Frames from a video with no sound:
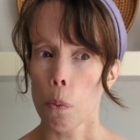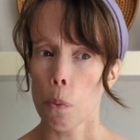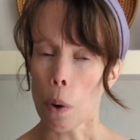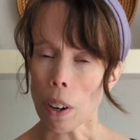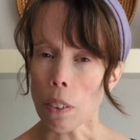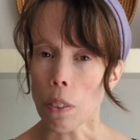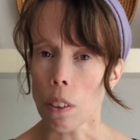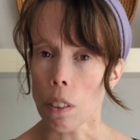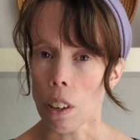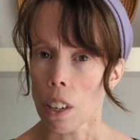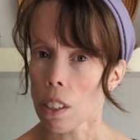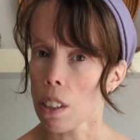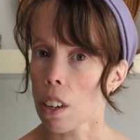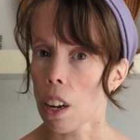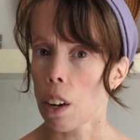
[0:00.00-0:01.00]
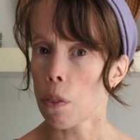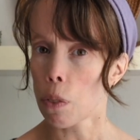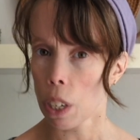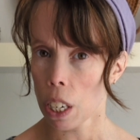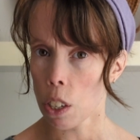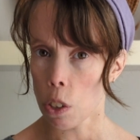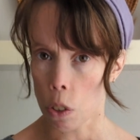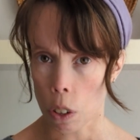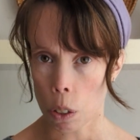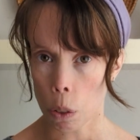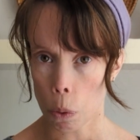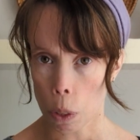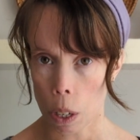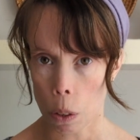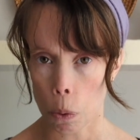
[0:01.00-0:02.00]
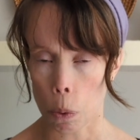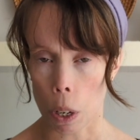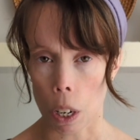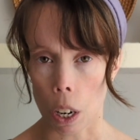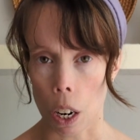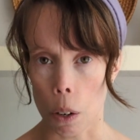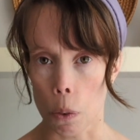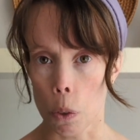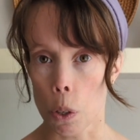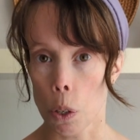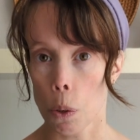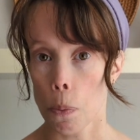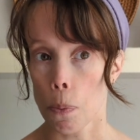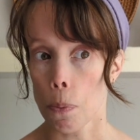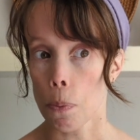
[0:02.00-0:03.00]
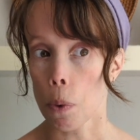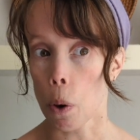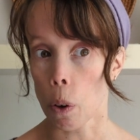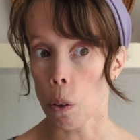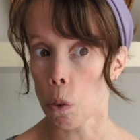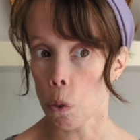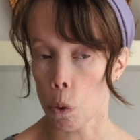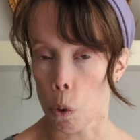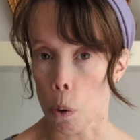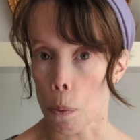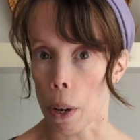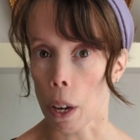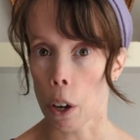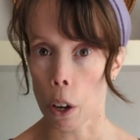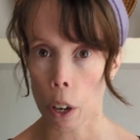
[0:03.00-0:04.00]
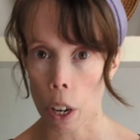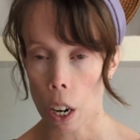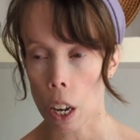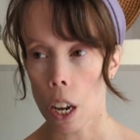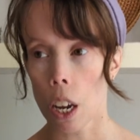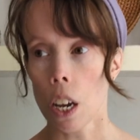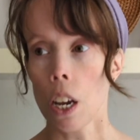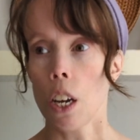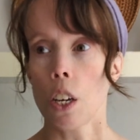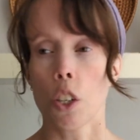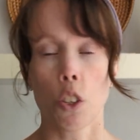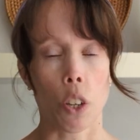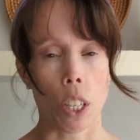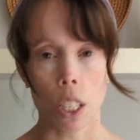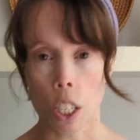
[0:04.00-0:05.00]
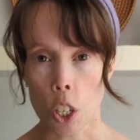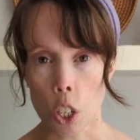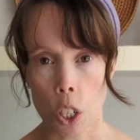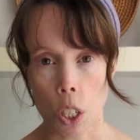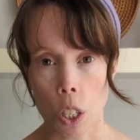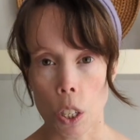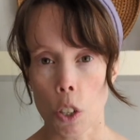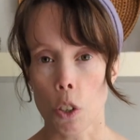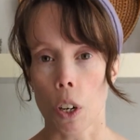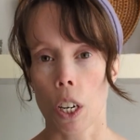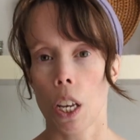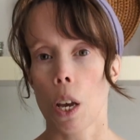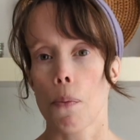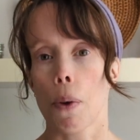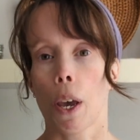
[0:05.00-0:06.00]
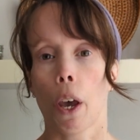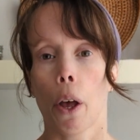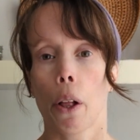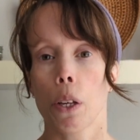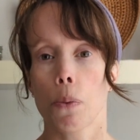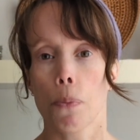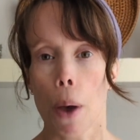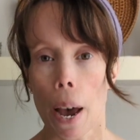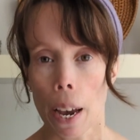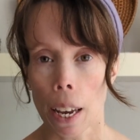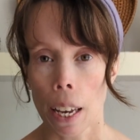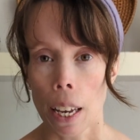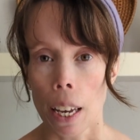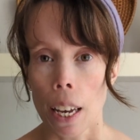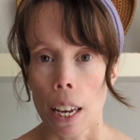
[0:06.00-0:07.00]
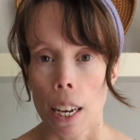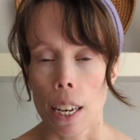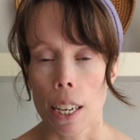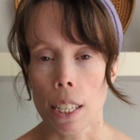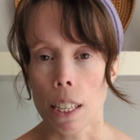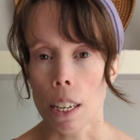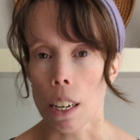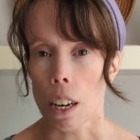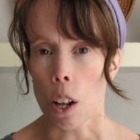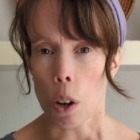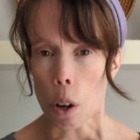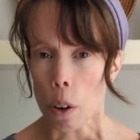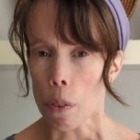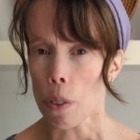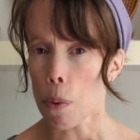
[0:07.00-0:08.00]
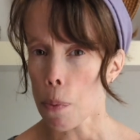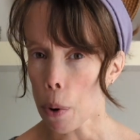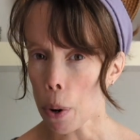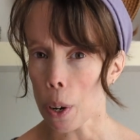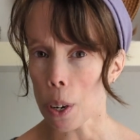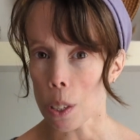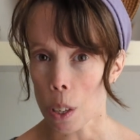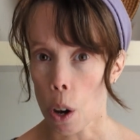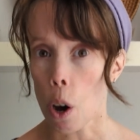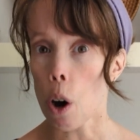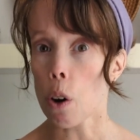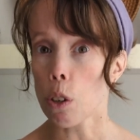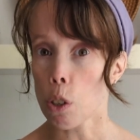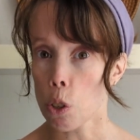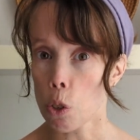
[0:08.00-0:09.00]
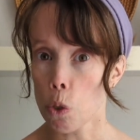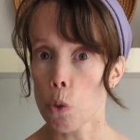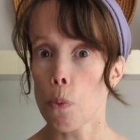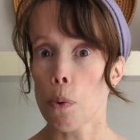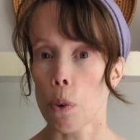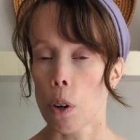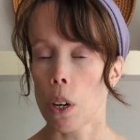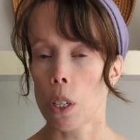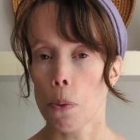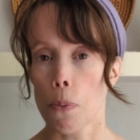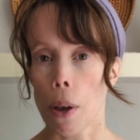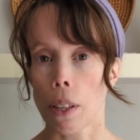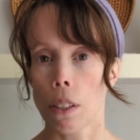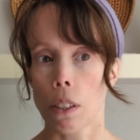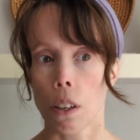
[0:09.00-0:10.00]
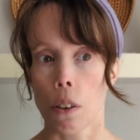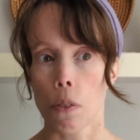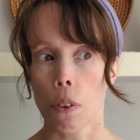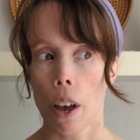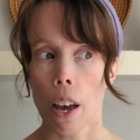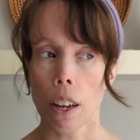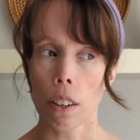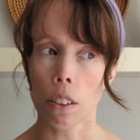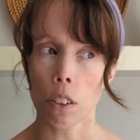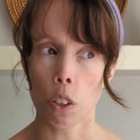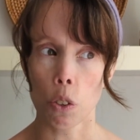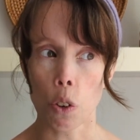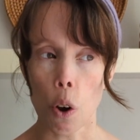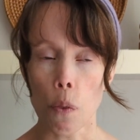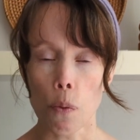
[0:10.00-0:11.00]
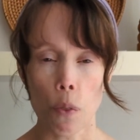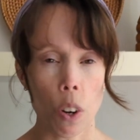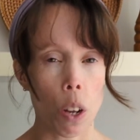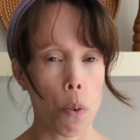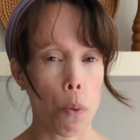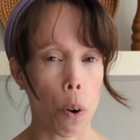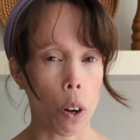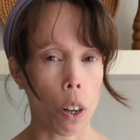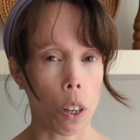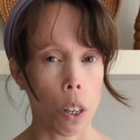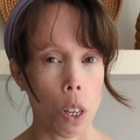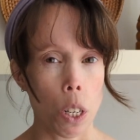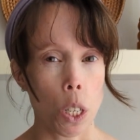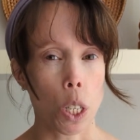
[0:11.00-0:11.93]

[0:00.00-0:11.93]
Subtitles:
One of the things that I really struggled with when I was going through all my curly transitions, trying to get my curls back, is that a lot of the products are super expensive and you don't really want to